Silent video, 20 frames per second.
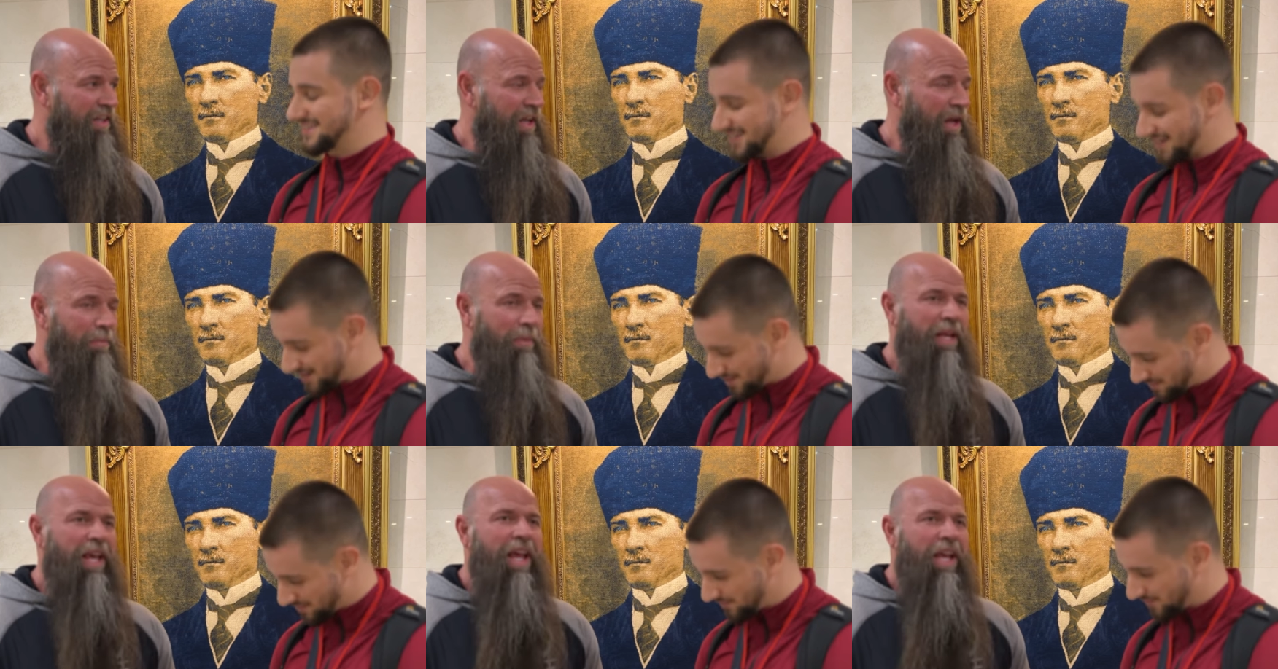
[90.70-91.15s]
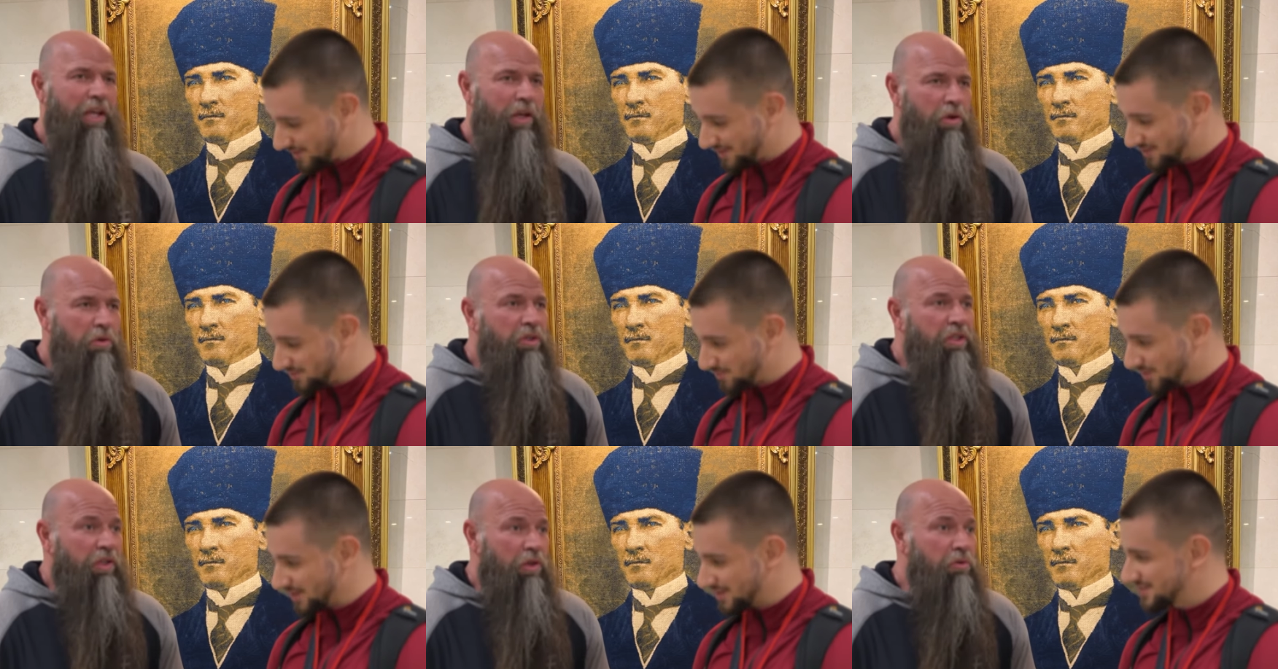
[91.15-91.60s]
Speaker 1: going to be fun.
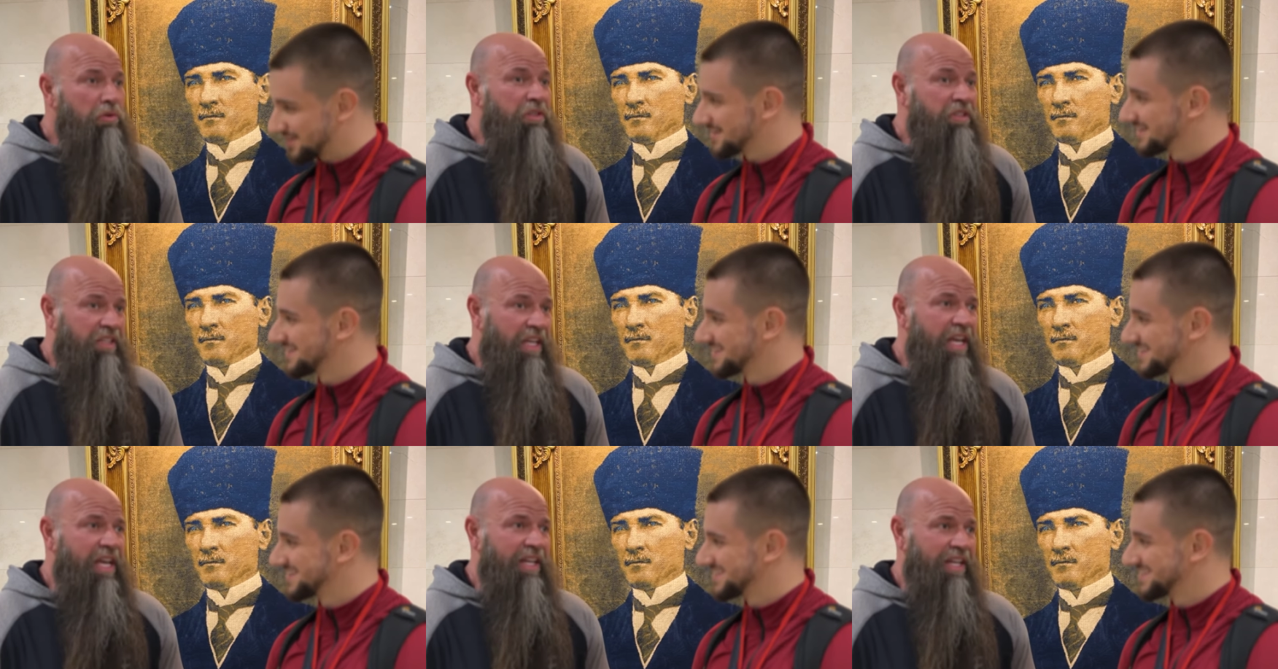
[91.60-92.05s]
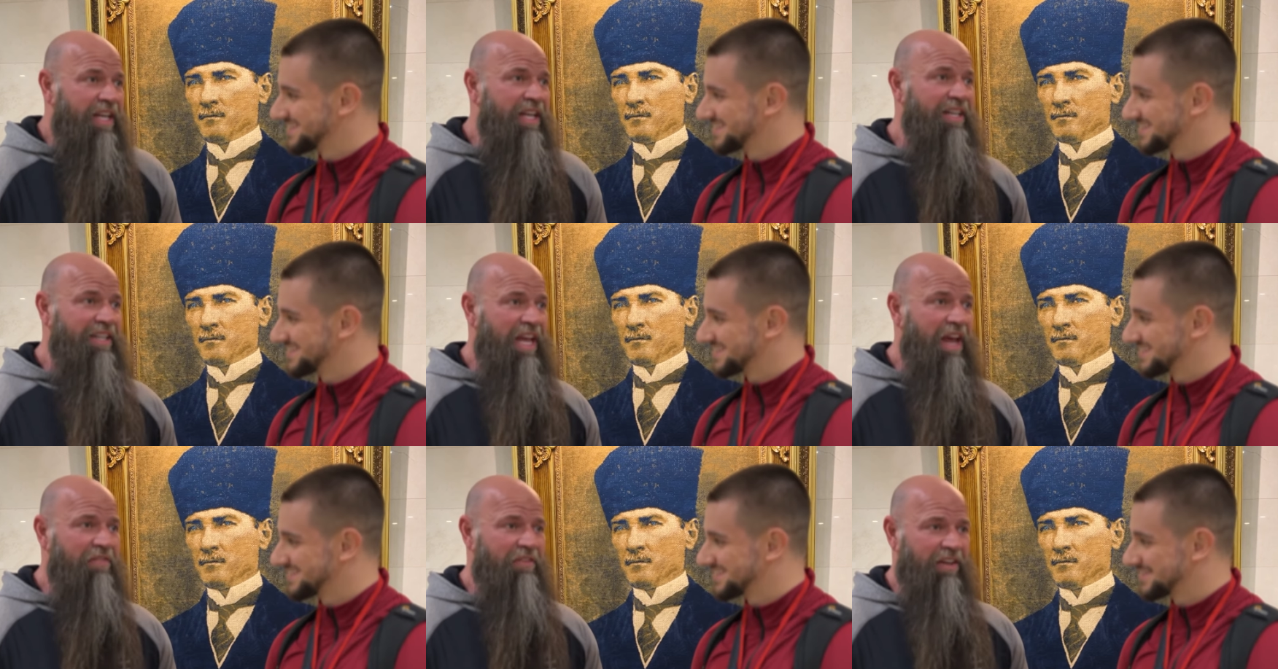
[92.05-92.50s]
You to you see it
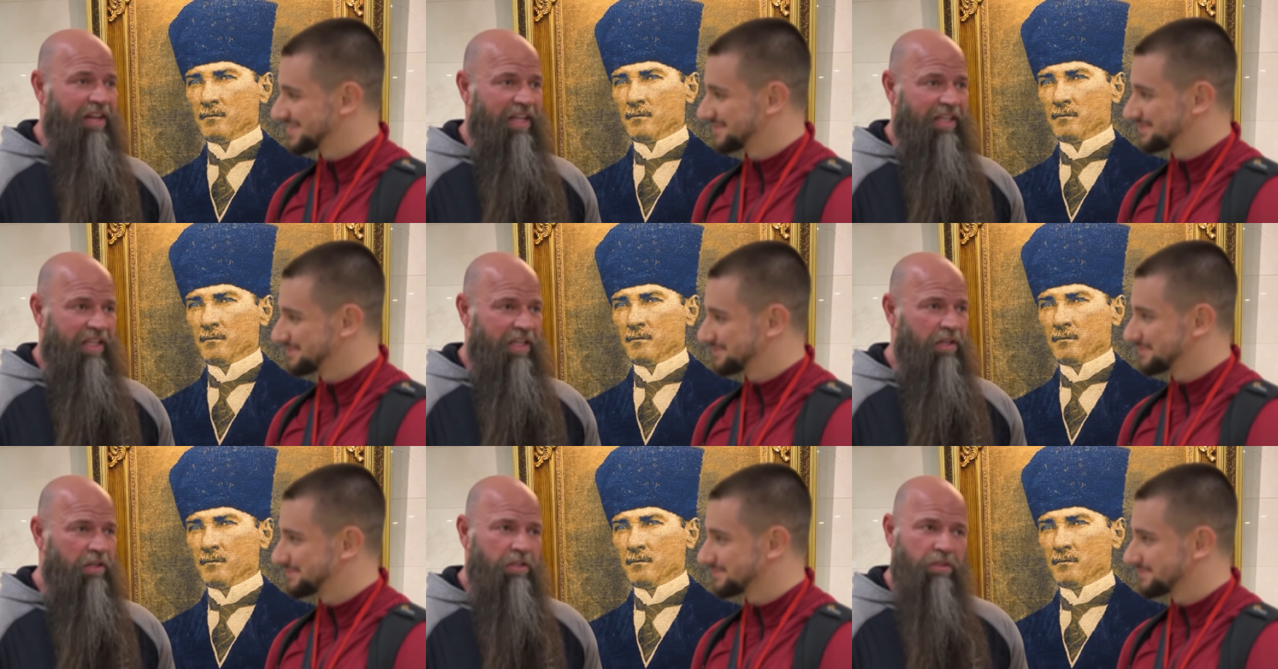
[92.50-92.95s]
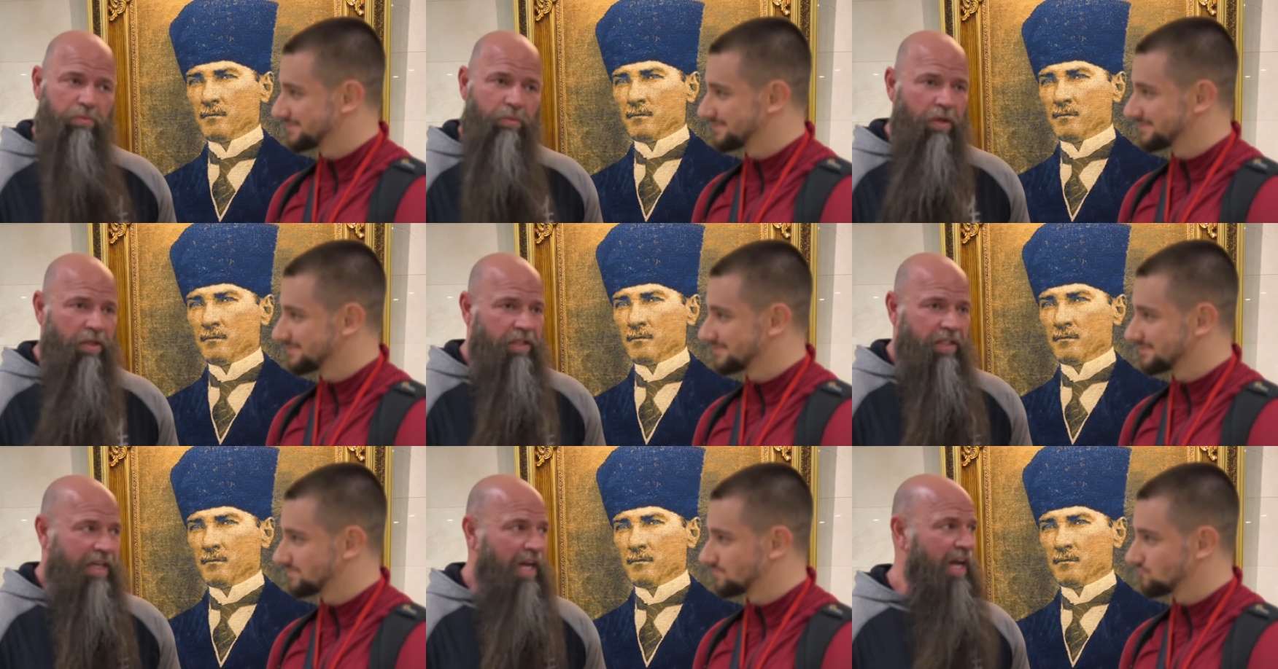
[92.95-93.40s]
in Devon. Like he's willing
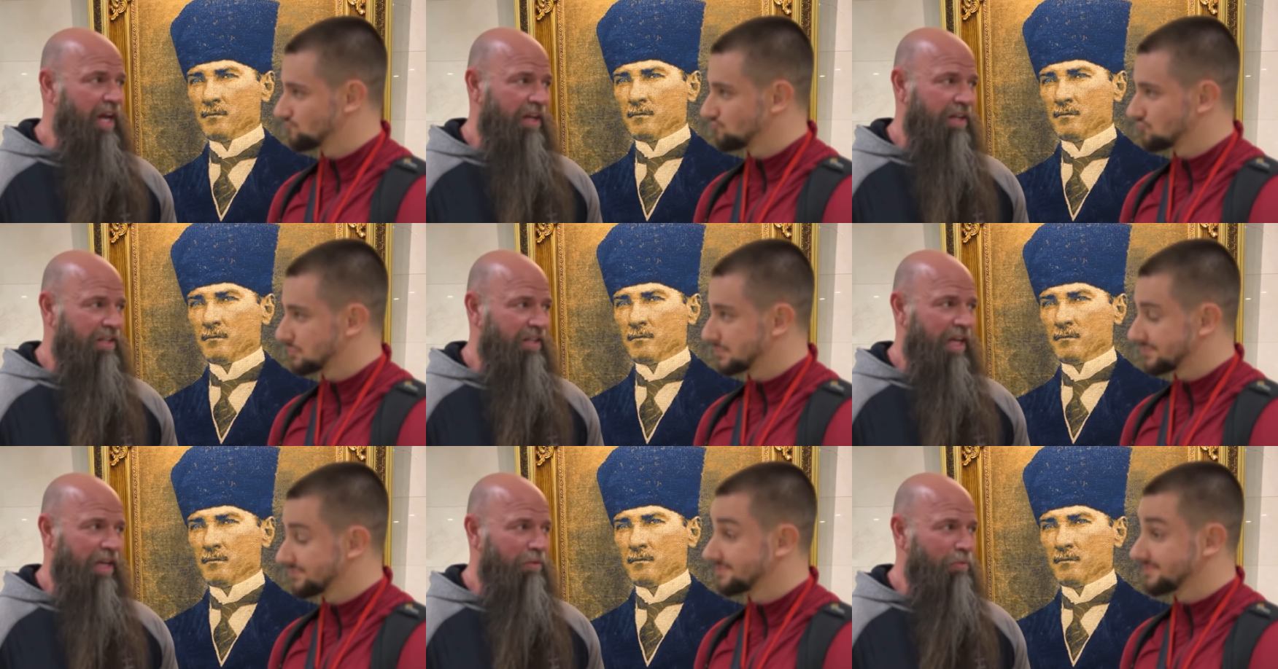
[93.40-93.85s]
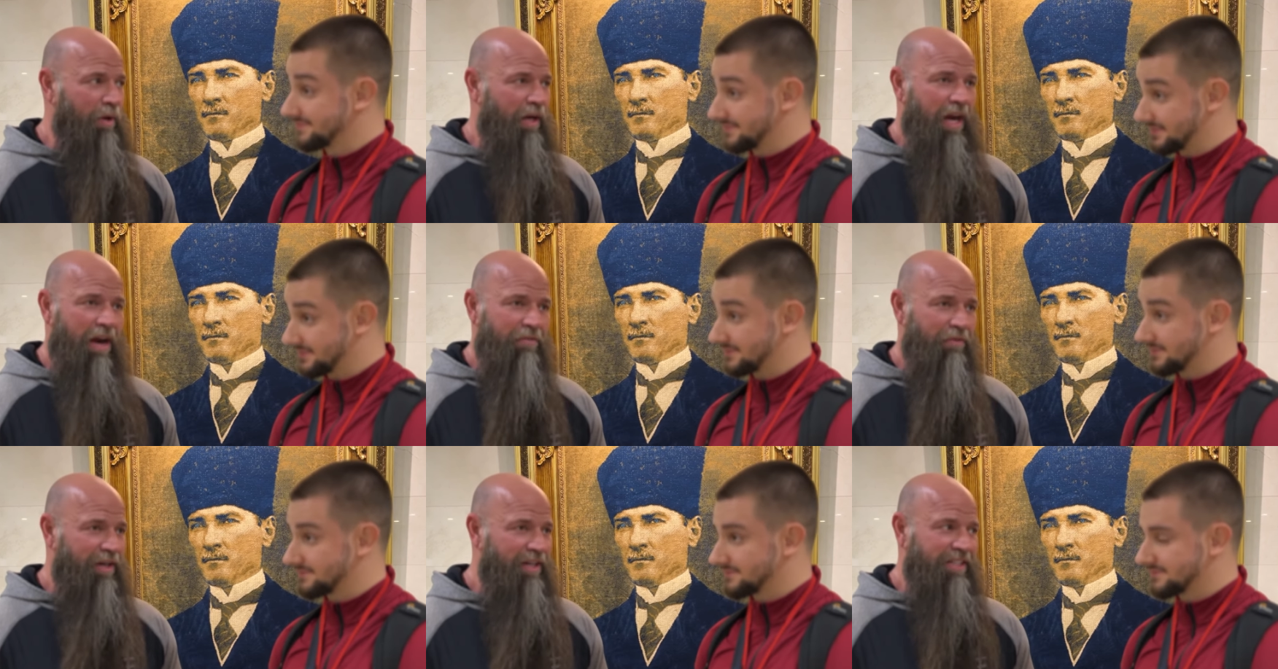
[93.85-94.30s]
to die, like
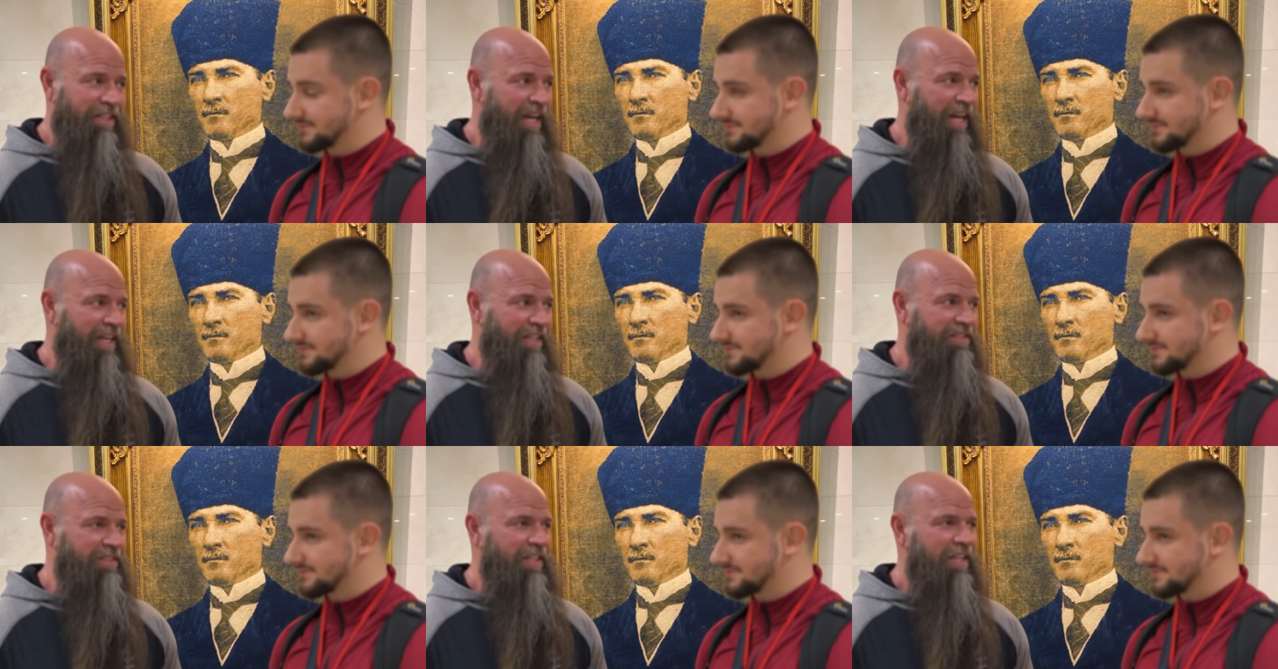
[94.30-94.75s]
whatever it takes.